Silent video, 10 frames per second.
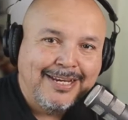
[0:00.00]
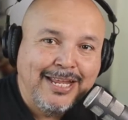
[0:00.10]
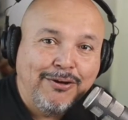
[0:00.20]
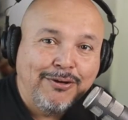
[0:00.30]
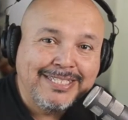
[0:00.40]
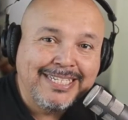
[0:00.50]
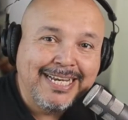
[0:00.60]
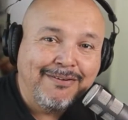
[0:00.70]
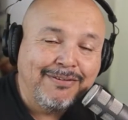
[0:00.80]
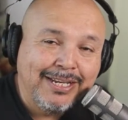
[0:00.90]
Now, I did
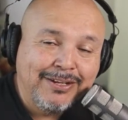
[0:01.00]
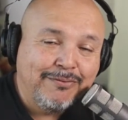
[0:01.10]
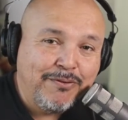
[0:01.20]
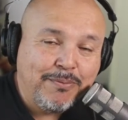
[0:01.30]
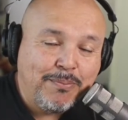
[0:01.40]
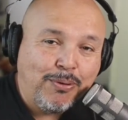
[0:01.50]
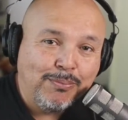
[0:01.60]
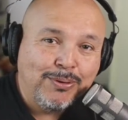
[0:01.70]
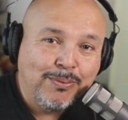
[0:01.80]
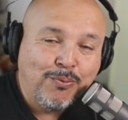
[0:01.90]
have a little bit of a
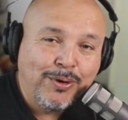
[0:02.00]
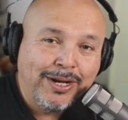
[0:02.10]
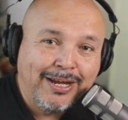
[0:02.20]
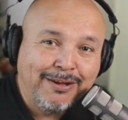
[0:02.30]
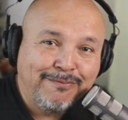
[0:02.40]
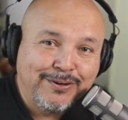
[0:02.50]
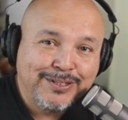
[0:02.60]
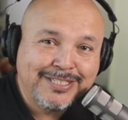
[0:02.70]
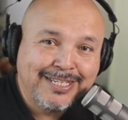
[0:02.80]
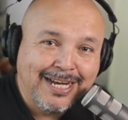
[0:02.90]
problem when I
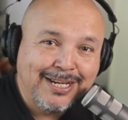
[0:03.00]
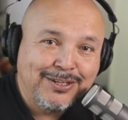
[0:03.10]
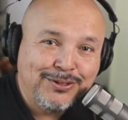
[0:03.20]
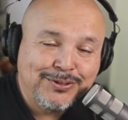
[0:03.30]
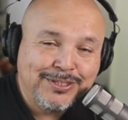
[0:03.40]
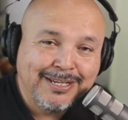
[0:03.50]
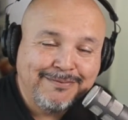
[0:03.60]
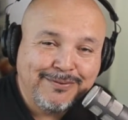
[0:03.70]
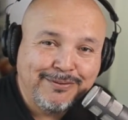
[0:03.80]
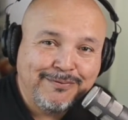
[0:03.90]
first started using it
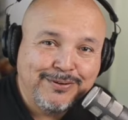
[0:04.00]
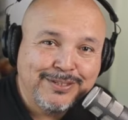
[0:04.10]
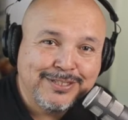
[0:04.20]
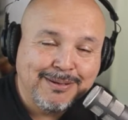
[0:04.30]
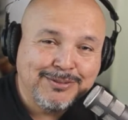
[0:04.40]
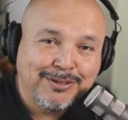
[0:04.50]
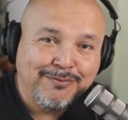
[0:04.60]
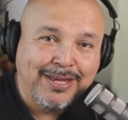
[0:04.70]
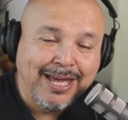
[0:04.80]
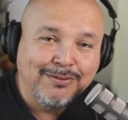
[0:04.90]
for the first time. So if
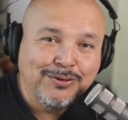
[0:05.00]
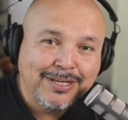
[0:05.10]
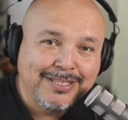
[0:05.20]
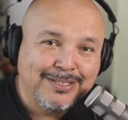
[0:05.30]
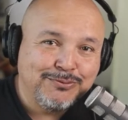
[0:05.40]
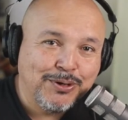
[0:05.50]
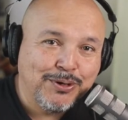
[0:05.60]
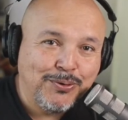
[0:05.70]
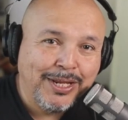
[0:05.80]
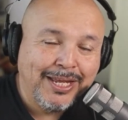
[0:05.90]
you have a look at this
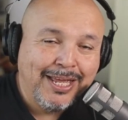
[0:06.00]
recording,